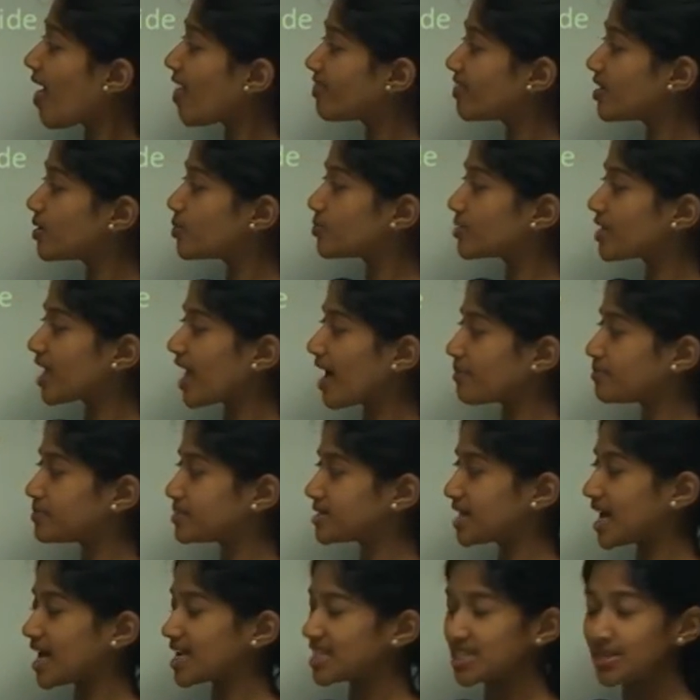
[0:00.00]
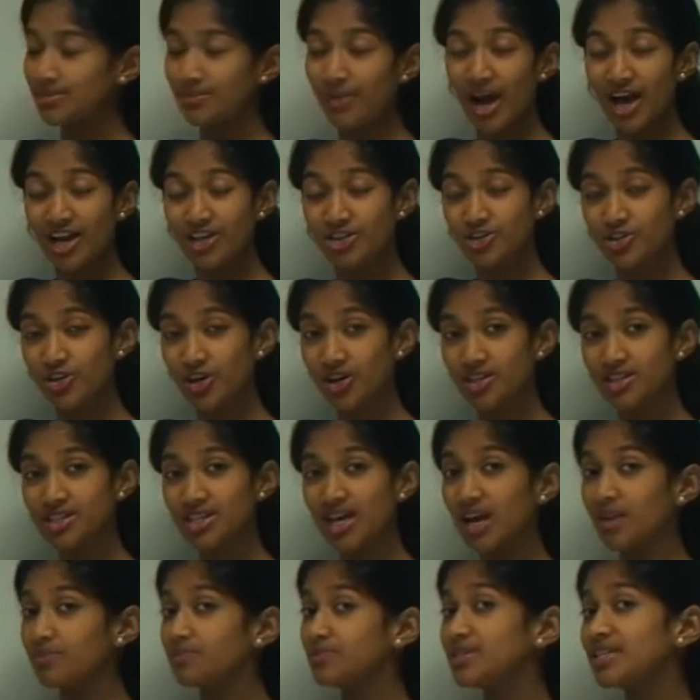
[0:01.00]
and then we have potassium
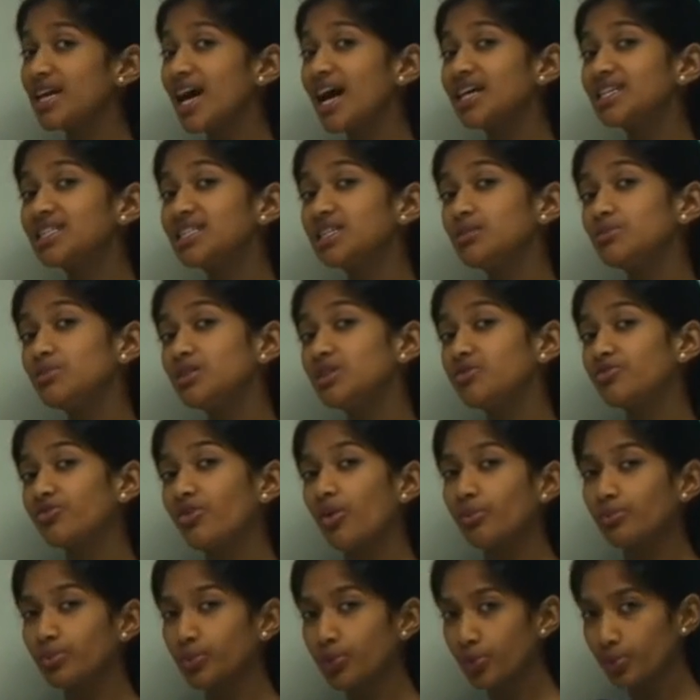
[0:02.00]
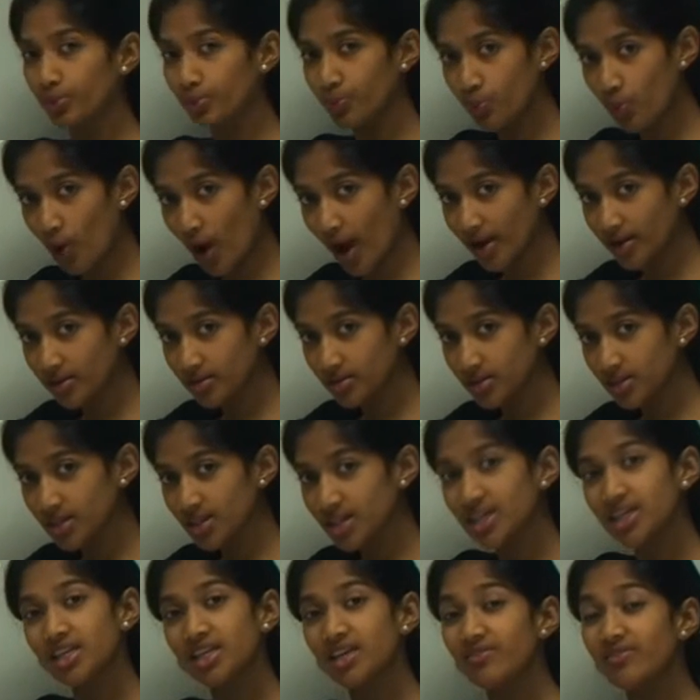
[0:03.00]
hydroxide. Potassium is from group 1
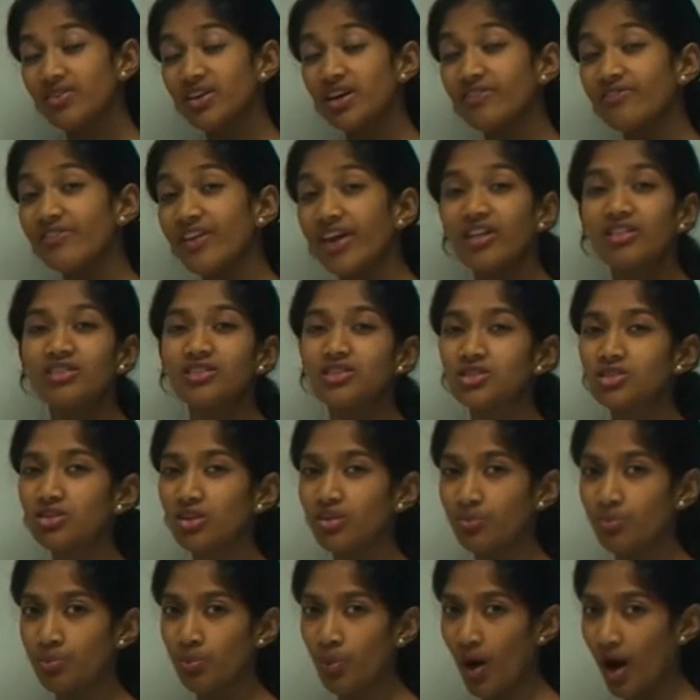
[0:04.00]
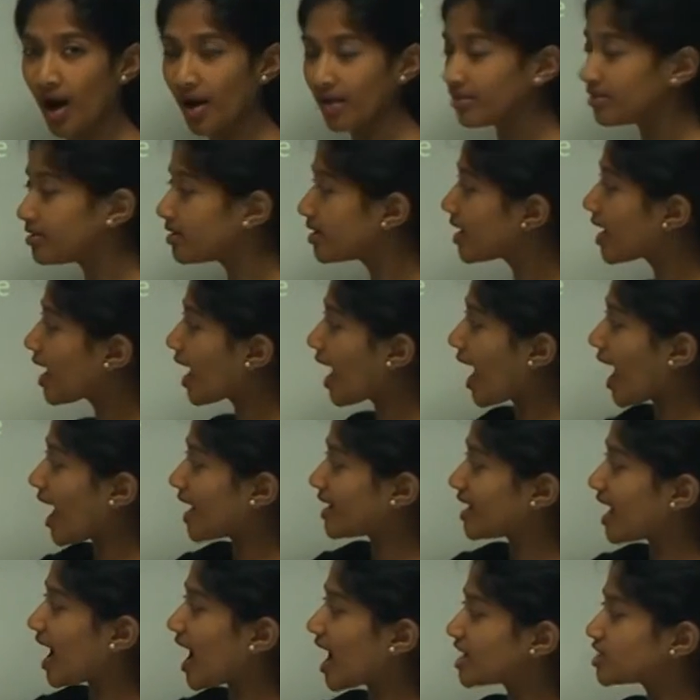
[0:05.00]
giving a valency of 1,
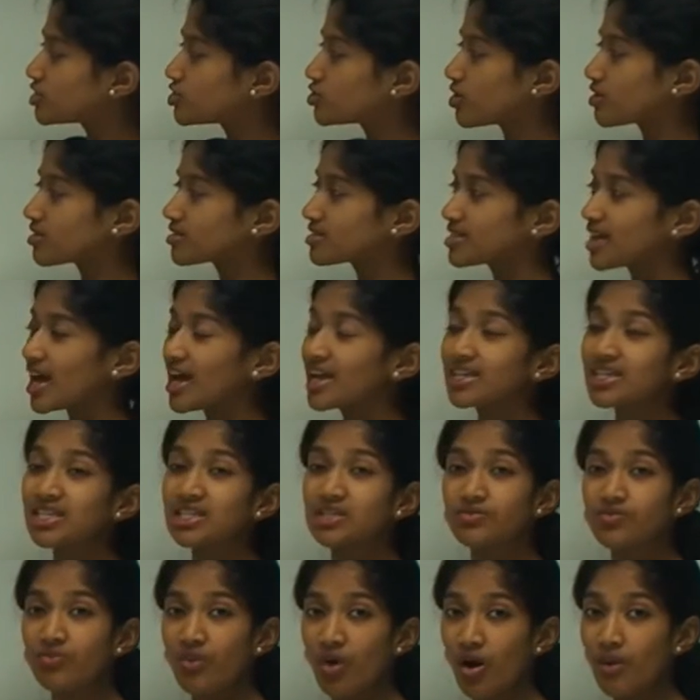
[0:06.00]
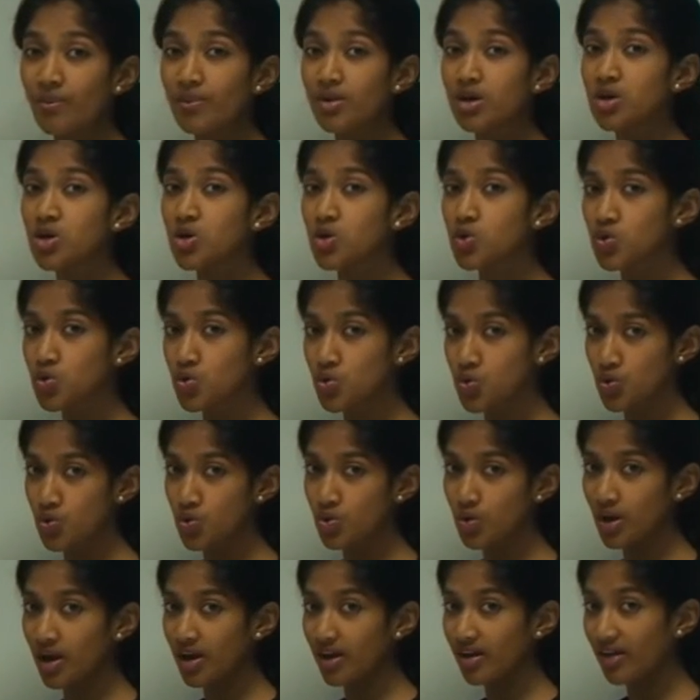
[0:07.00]
and hydroxide is from
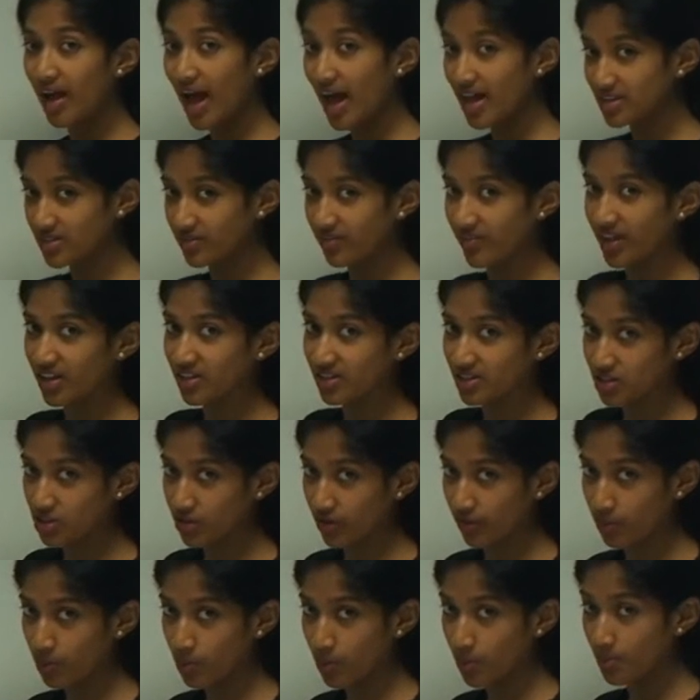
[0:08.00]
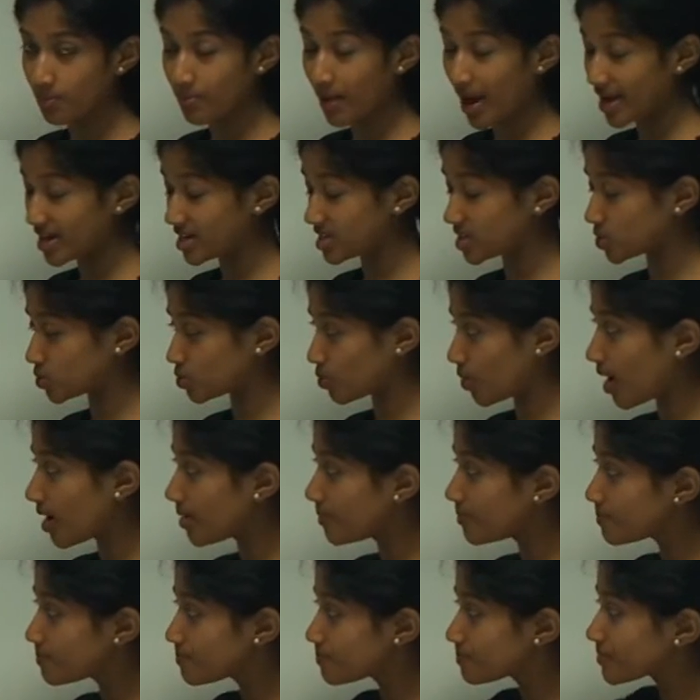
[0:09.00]
group, has a valency of
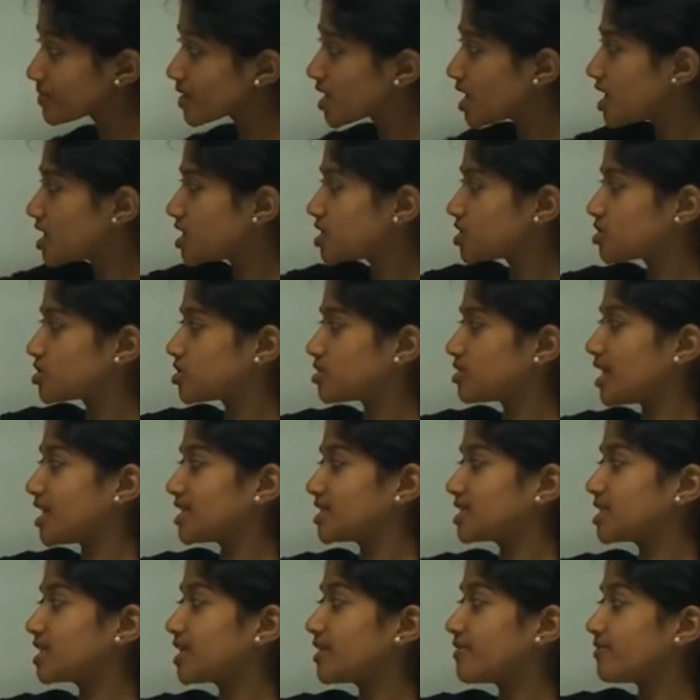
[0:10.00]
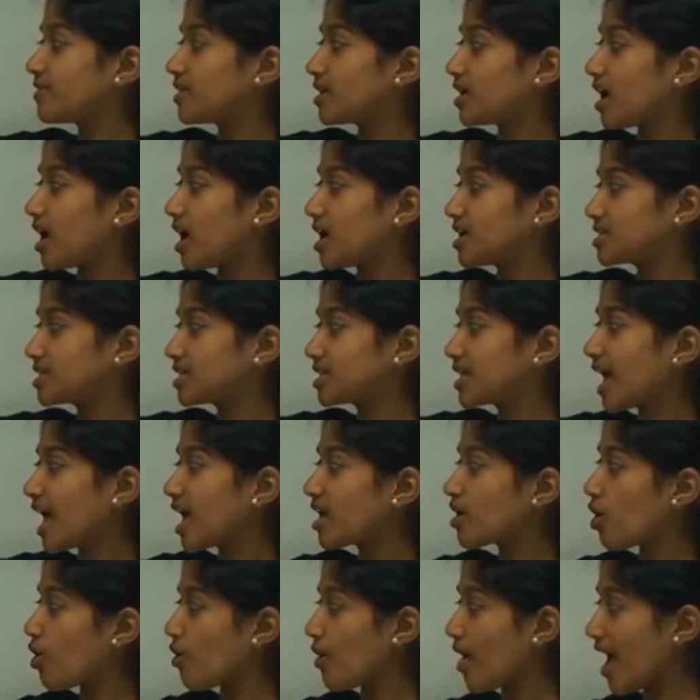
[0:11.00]
-1, so that's giving us
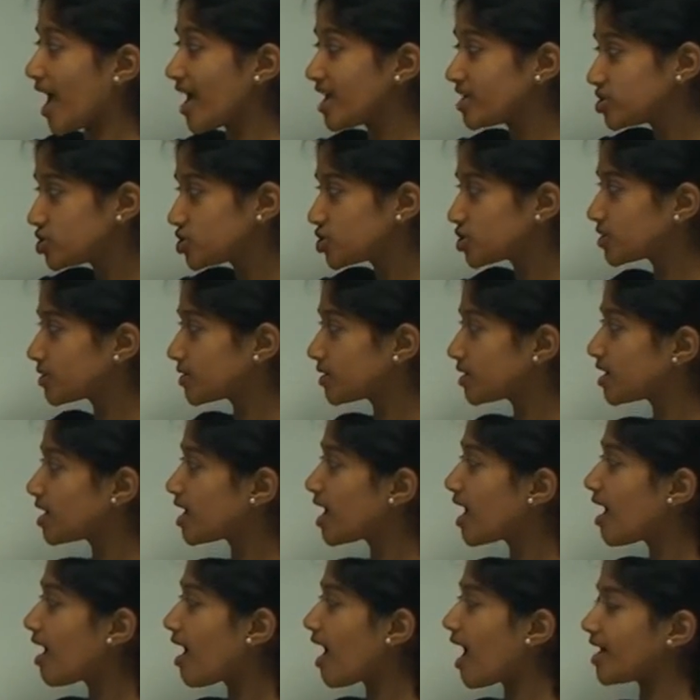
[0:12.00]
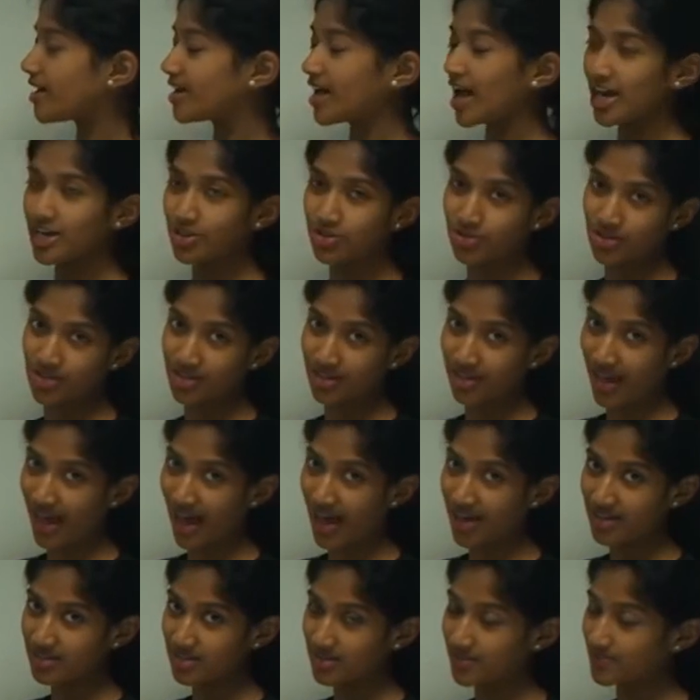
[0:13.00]
KOH and hydrogen
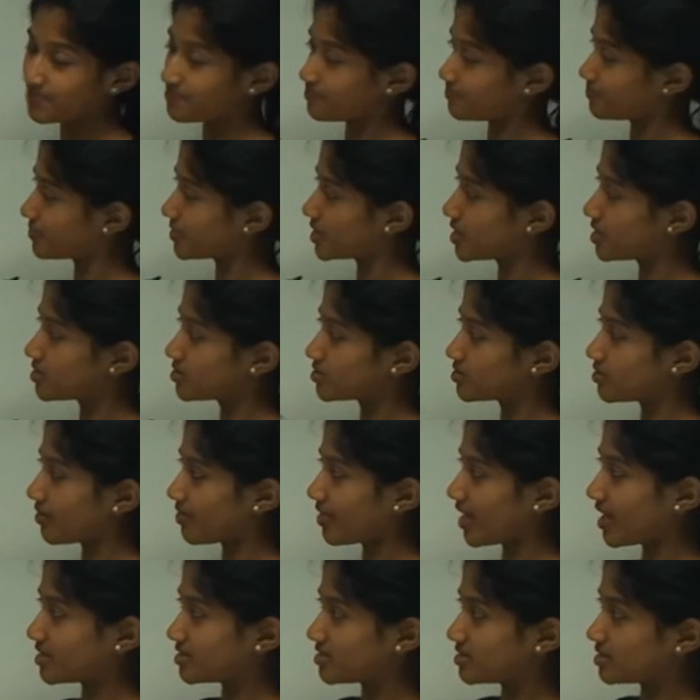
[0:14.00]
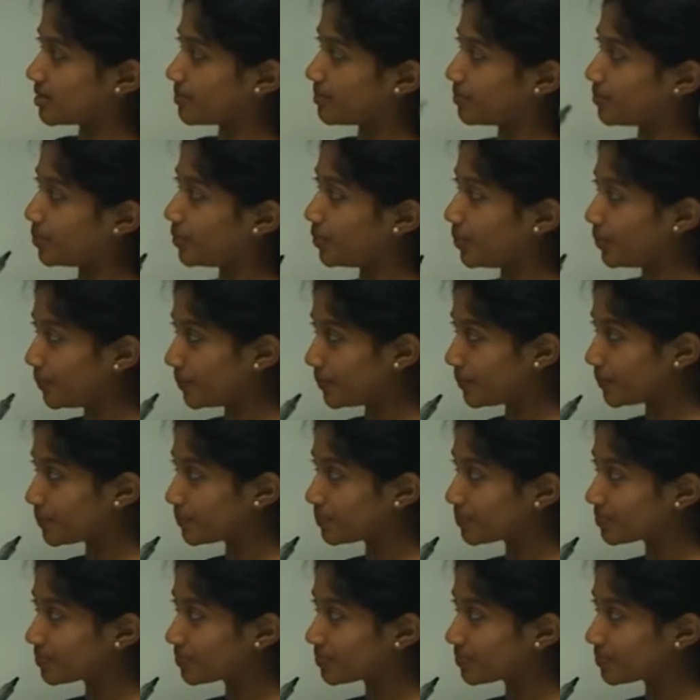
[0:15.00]
gas. So that's simple.